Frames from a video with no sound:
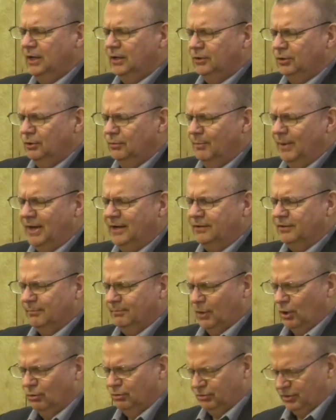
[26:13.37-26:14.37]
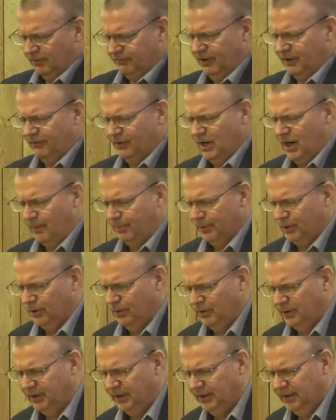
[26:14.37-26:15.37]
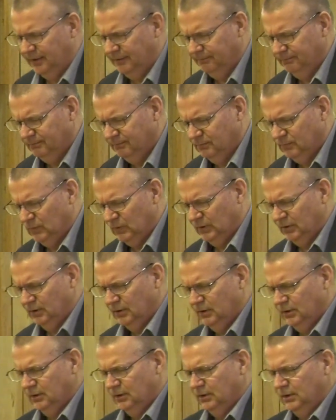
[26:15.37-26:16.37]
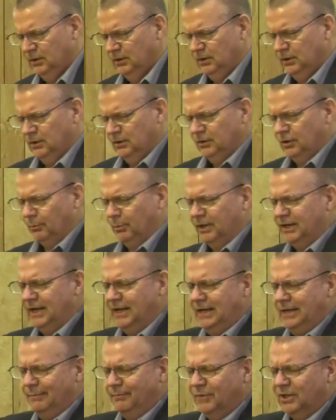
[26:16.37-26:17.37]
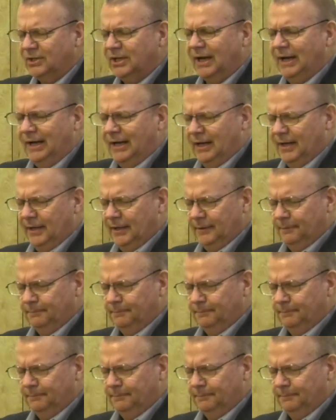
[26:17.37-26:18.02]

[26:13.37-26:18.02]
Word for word: to make the most of every opportunity to redeem the time,